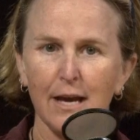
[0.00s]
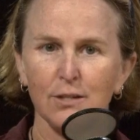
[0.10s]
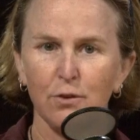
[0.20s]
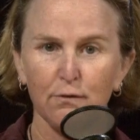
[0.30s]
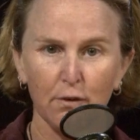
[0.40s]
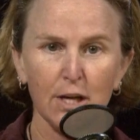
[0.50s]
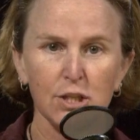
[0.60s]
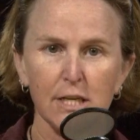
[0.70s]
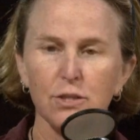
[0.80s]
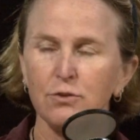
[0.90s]
so a fresh
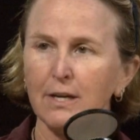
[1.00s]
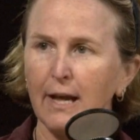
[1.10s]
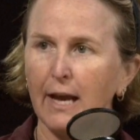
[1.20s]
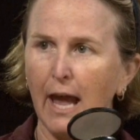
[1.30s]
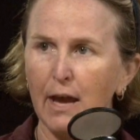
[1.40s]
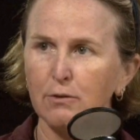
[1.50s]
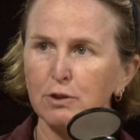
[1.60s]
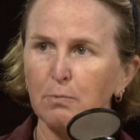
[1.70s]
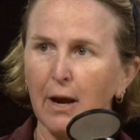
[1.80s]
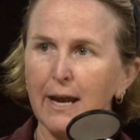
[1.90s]
injury like an ankle
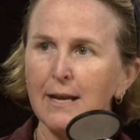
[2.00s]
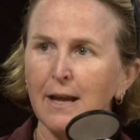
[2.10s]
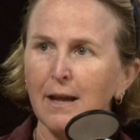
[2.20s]
sprain,